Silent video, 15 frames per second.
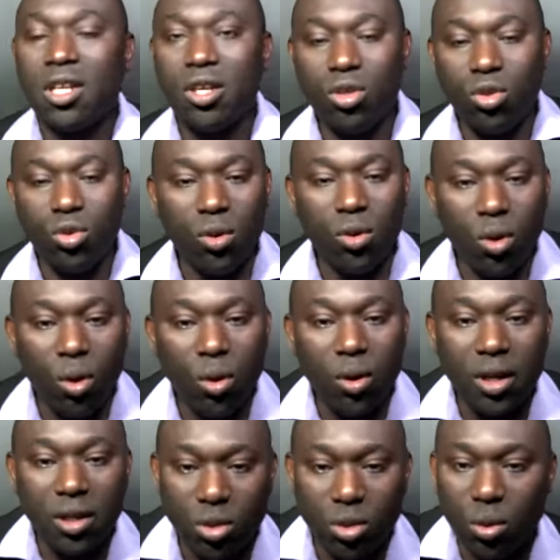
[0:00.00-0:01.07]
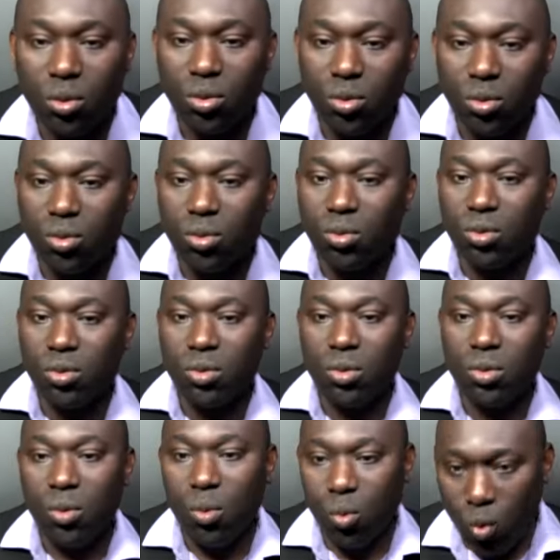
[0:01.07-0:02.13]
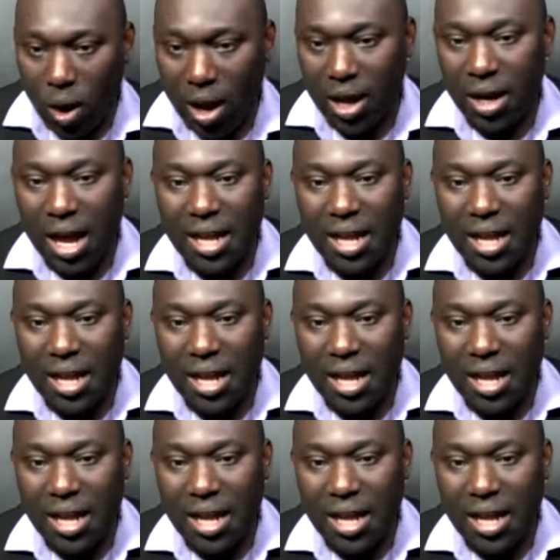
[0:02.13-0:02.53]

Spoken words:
you're going to do well.